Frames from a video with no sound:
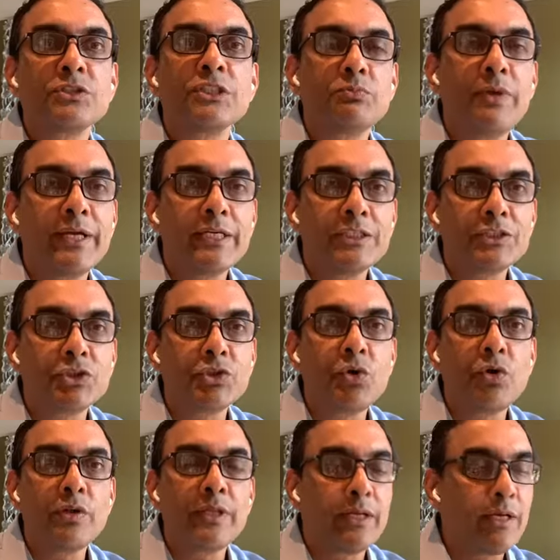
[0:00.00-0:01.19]
just making
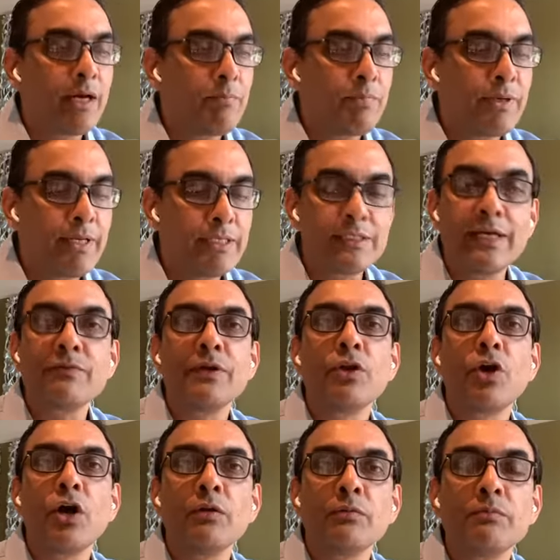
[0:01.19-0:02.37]
sure that companies that were
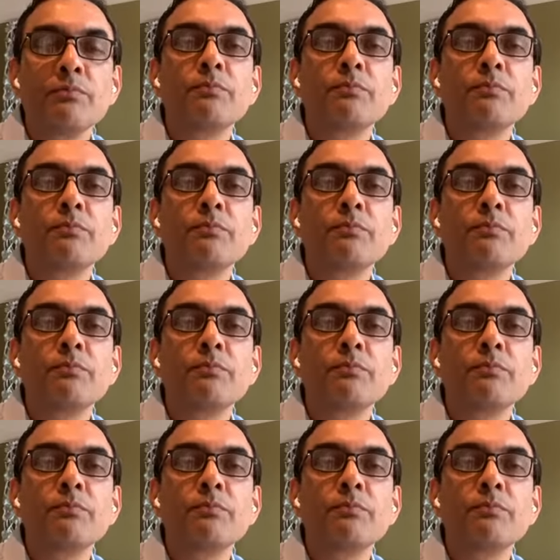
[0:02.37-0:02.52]
not